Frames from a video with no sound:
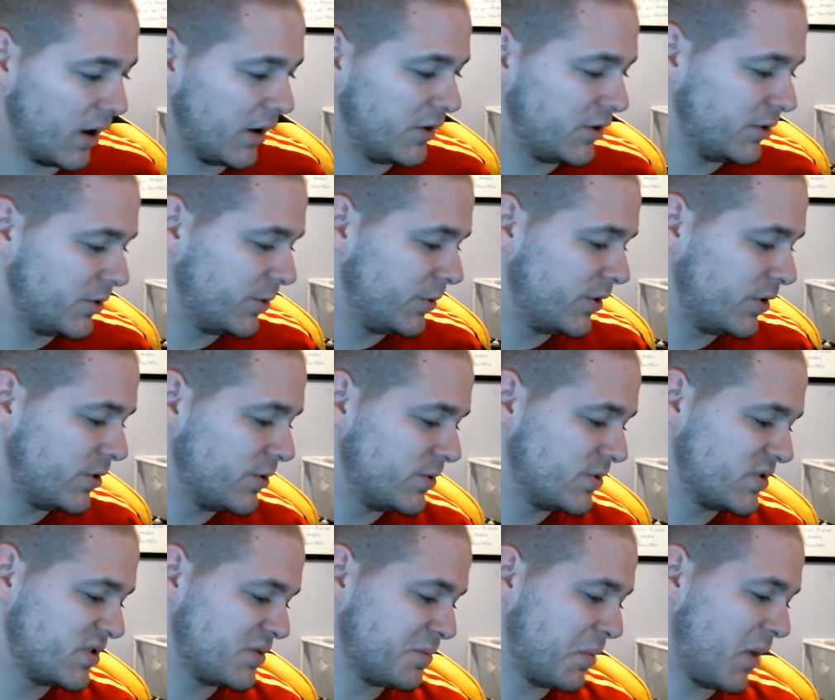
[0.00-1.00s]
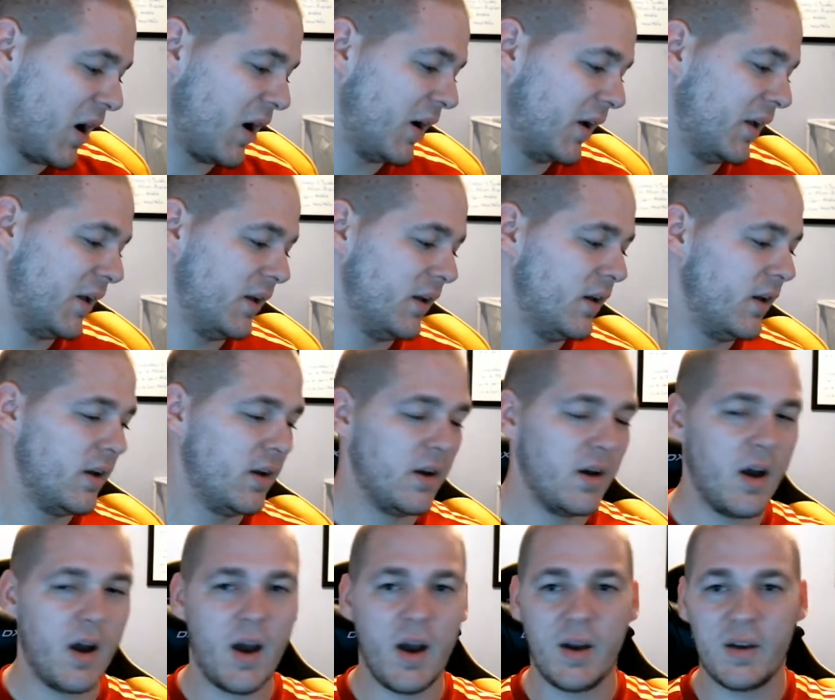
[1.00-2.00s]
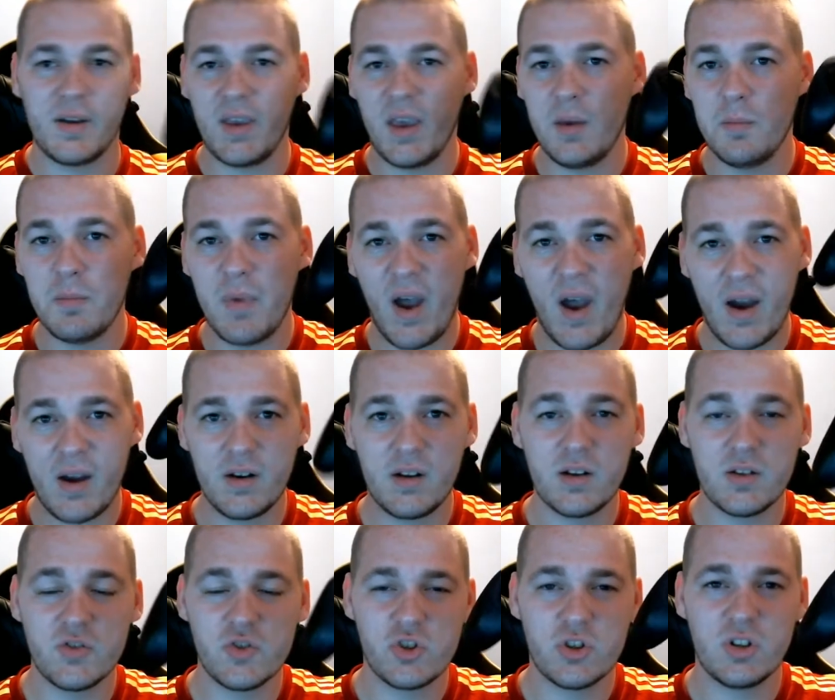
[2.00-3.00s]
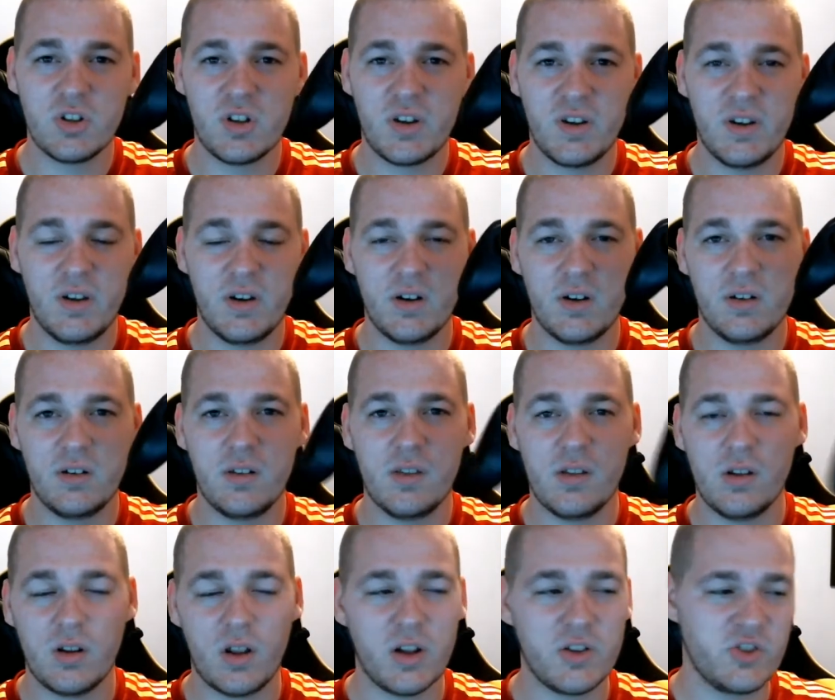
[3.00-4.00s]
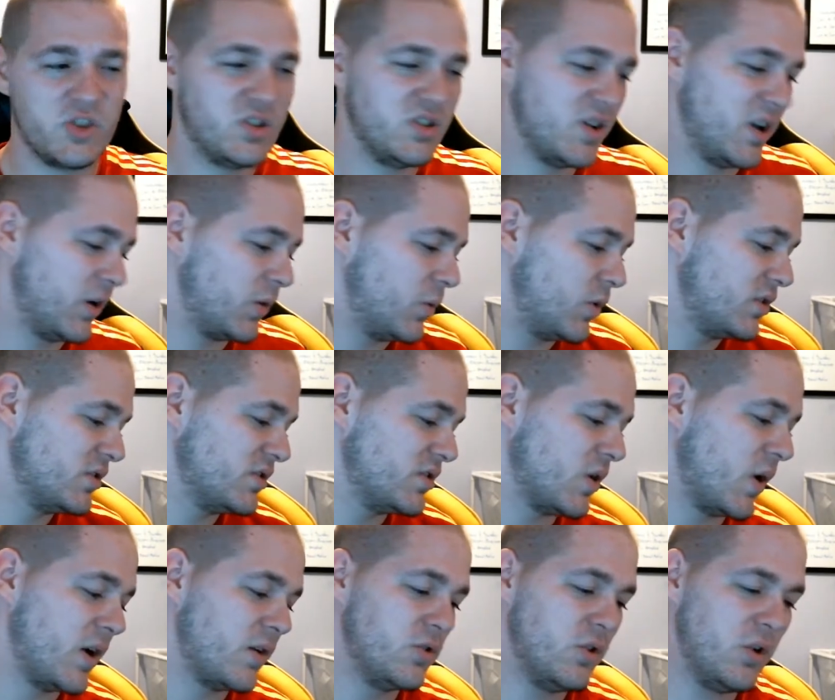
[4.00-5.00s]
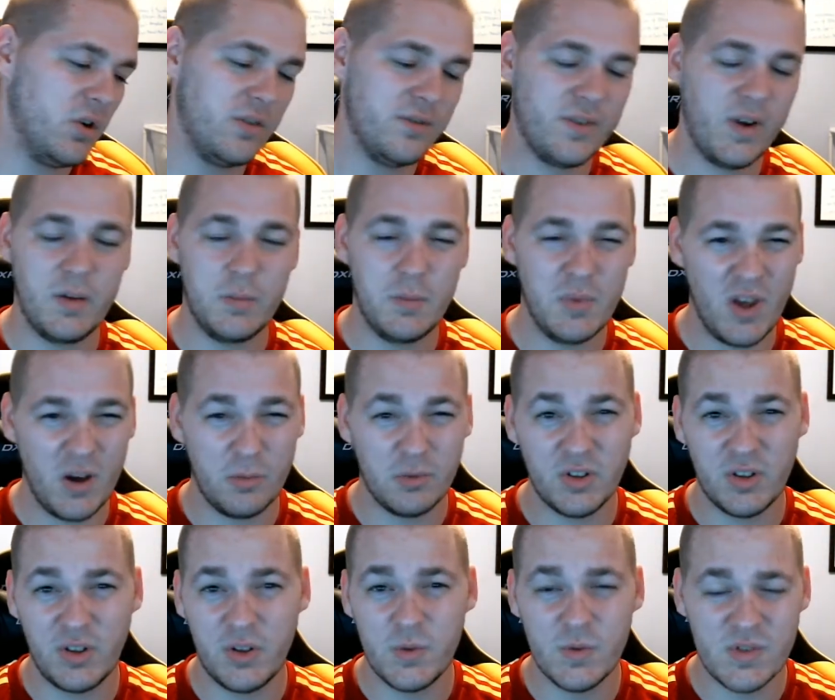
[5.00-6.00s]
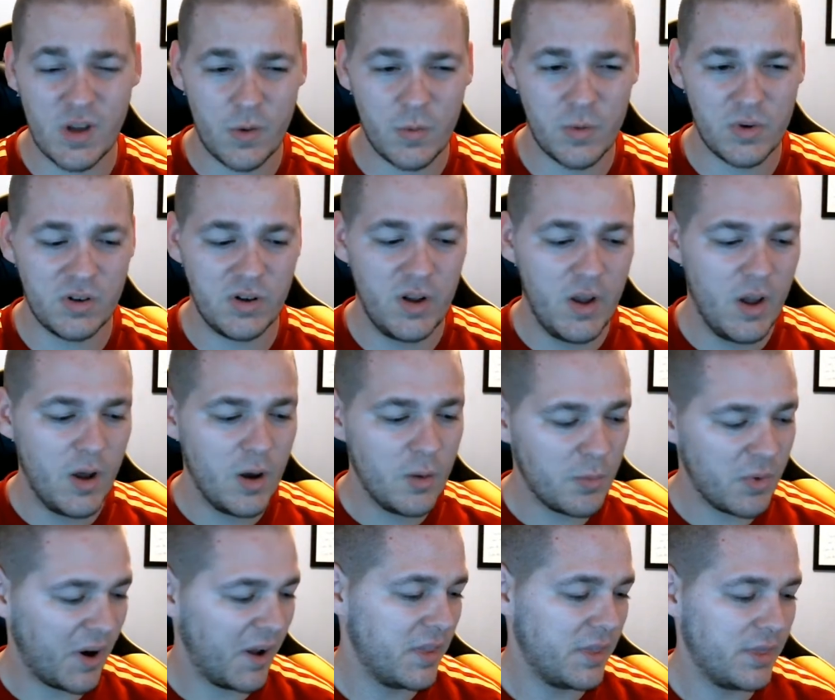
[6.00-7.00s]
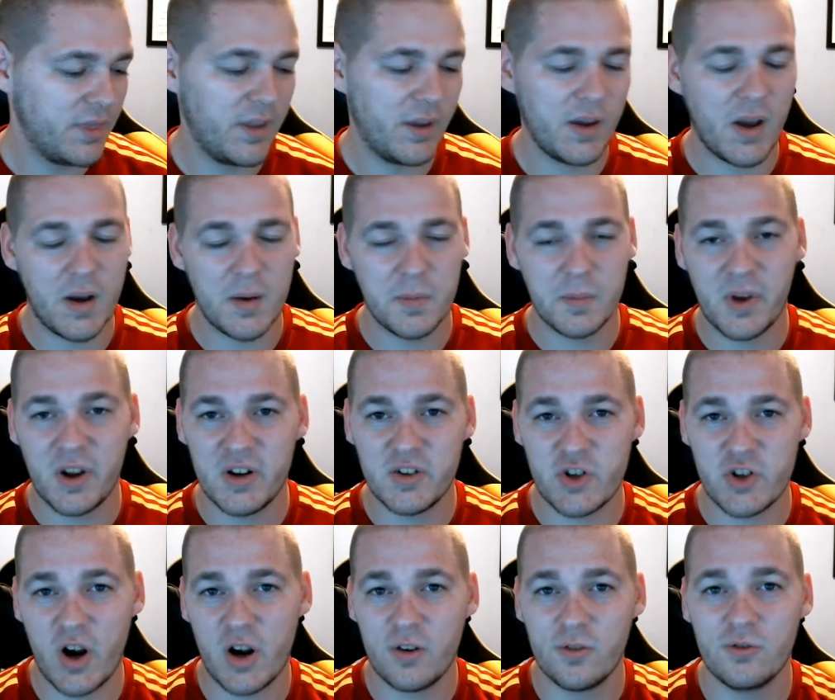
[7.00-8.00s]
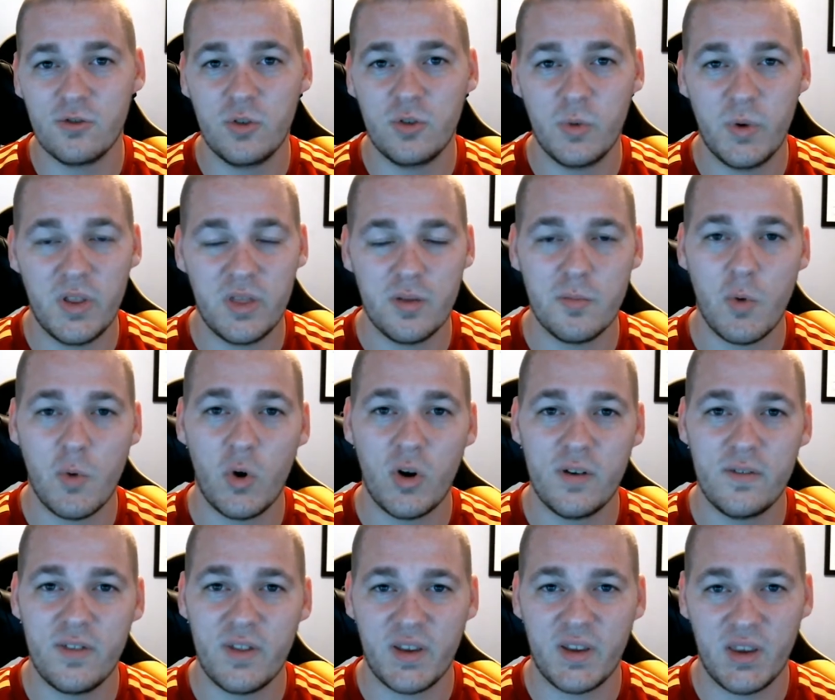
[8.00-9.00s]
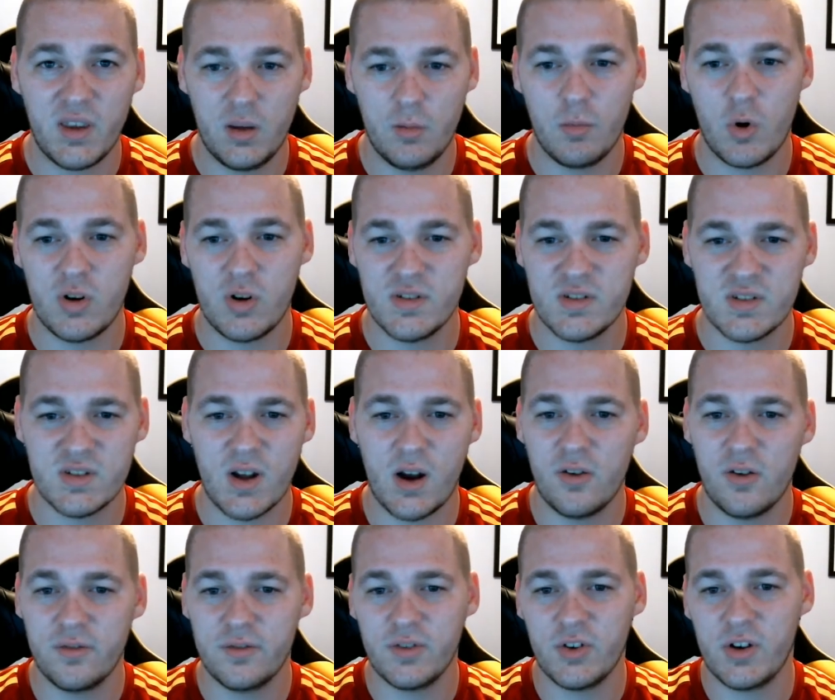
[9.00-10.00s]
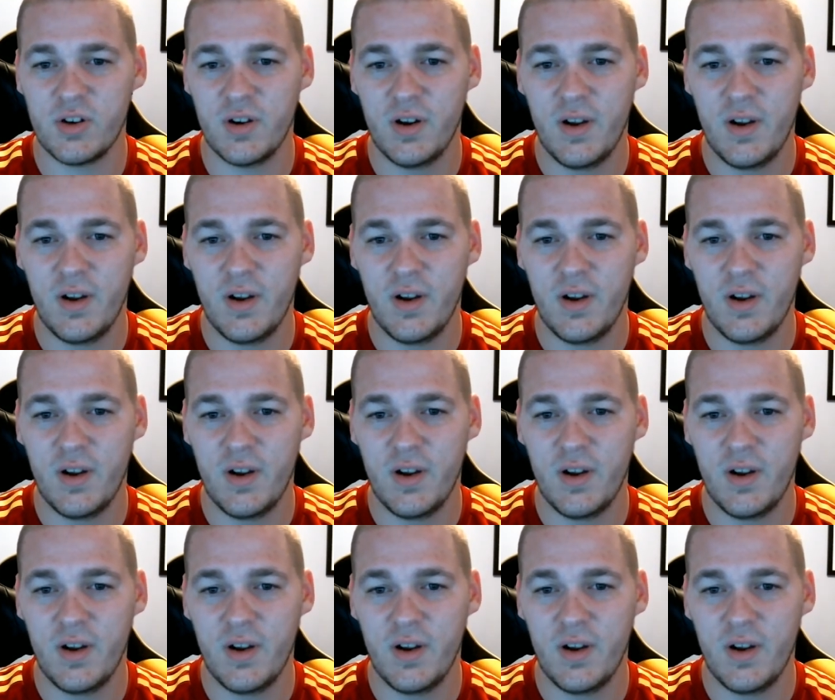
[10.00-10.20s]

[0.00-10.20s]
I do use my gamepad controller here, the Logitech one, so I don't know if I'd be able to use that one, but I think I'm going to try to roll with more of the keyboard style for